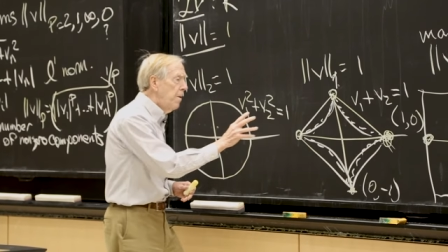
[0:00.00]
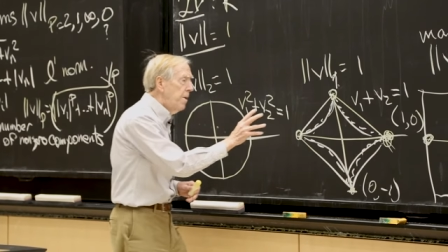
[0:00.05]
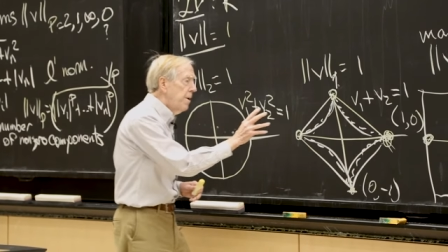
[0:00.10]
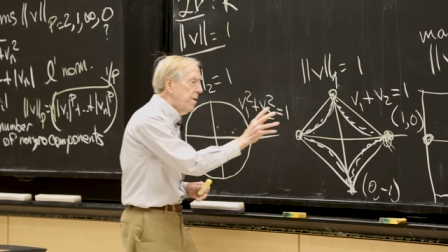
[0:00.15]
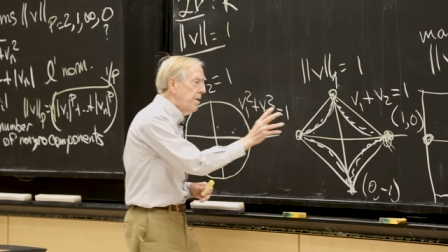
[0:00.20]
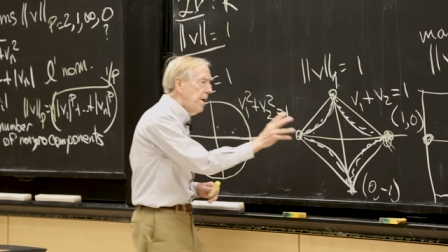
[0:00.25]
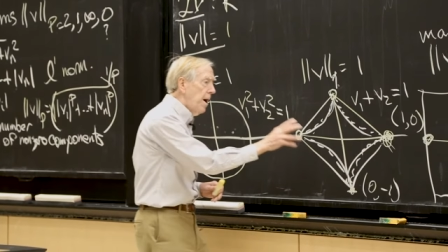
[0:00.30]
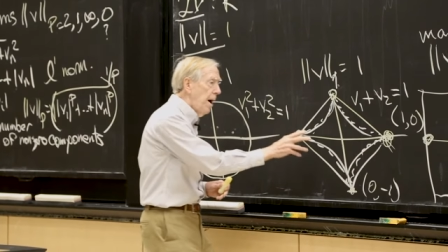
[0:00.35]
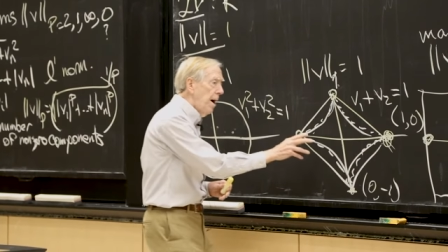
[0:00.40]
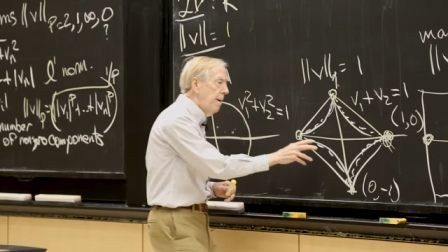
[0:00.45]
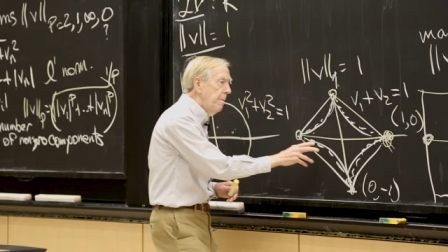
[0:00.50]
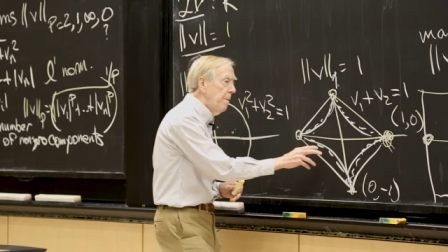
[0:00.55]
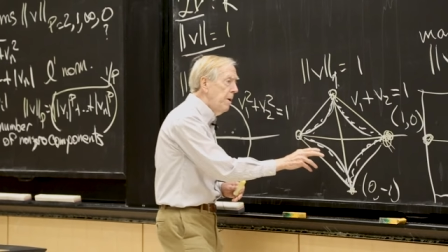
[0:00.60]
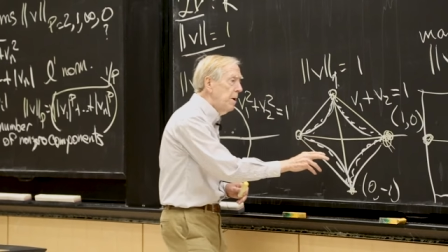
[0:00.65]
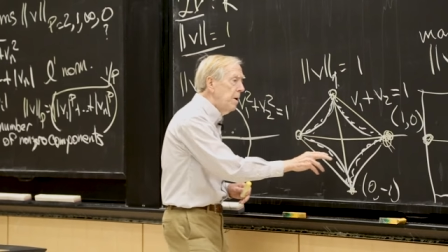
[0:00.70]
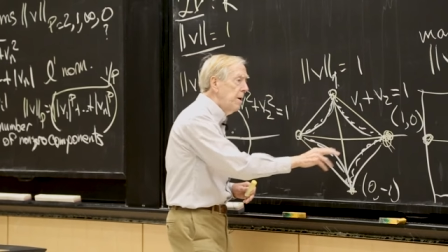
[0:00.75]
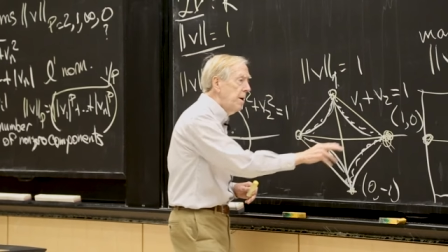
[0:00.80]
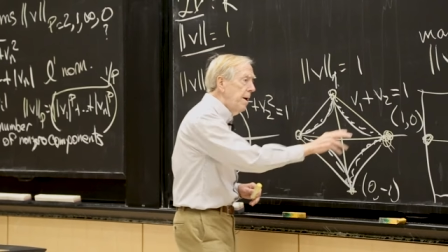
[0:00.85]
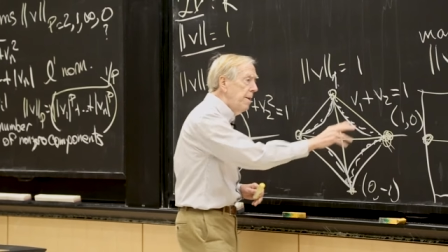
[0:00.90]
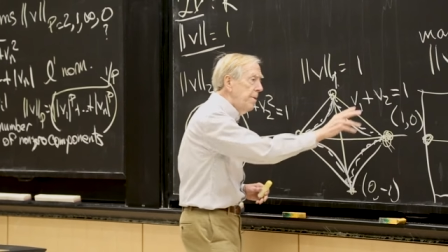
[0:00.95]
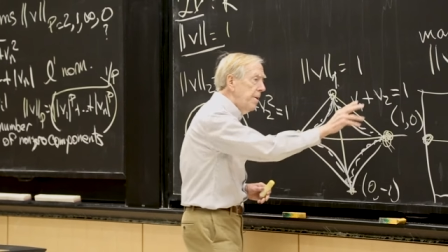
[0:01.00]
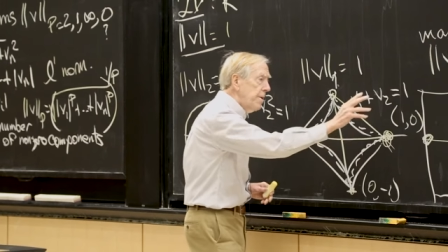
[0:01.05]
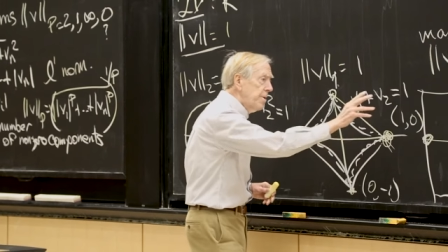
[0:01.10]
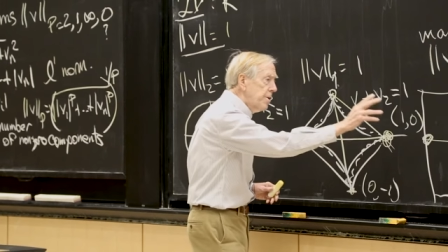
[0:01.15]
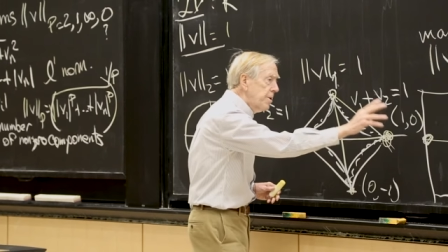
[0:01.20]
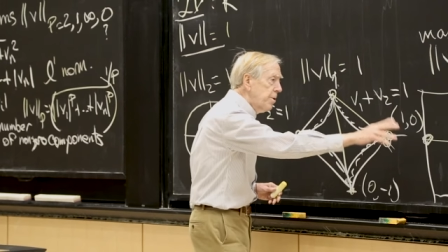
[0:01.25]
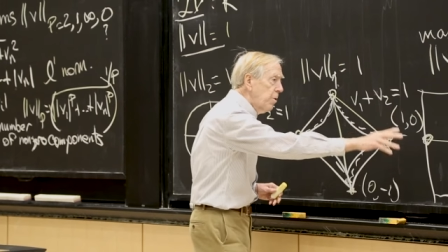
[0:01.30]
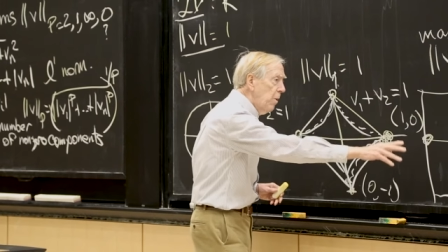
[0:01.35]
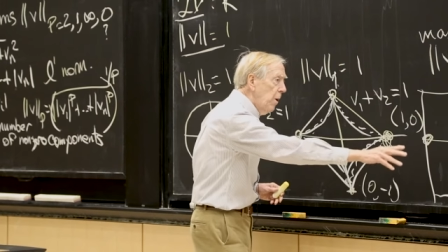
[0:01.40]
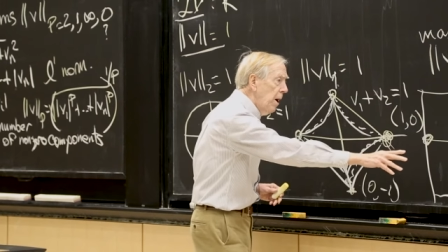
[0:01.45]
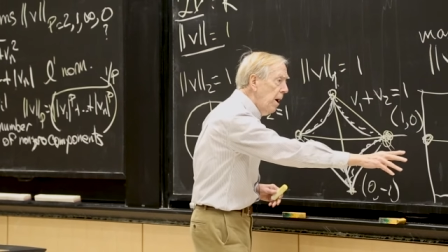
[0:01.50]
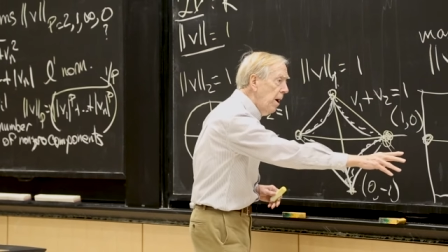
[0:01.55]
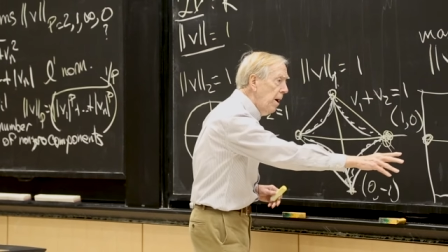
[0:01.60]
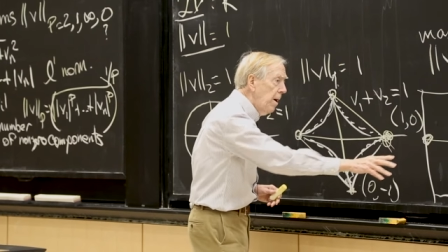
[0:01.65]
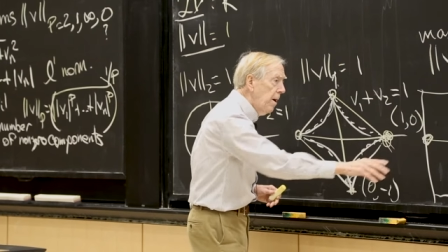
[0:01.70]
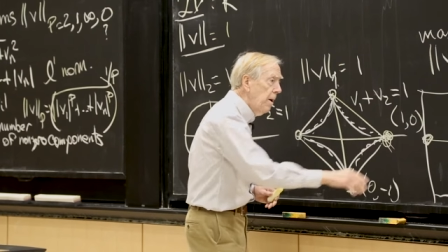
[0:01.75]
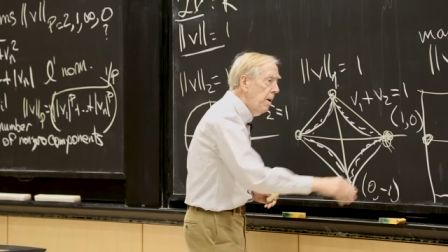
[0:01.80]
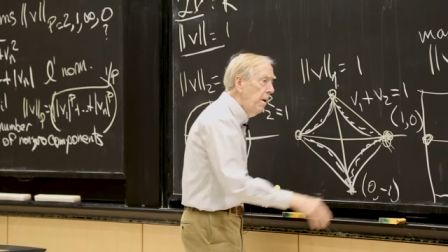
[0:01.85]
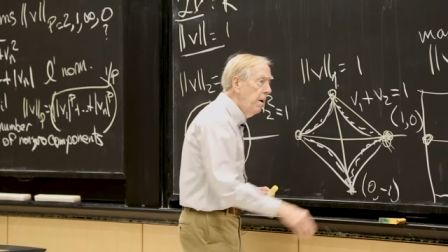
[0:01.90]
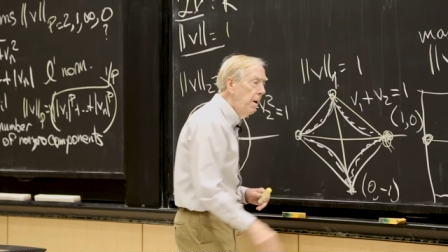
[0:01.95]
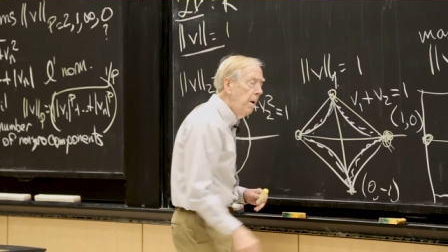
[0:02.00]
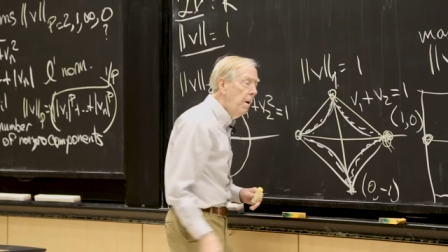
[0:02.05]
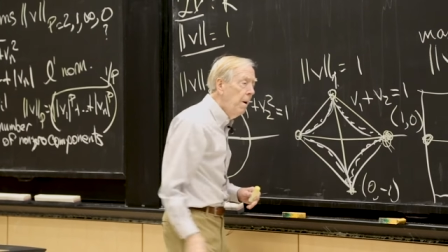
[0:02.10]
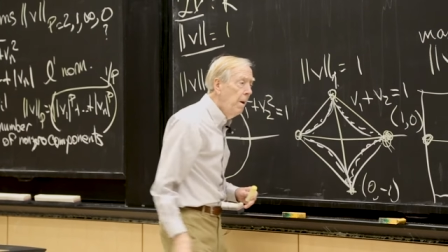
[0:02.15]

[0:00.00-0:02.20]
the diamond, and the square,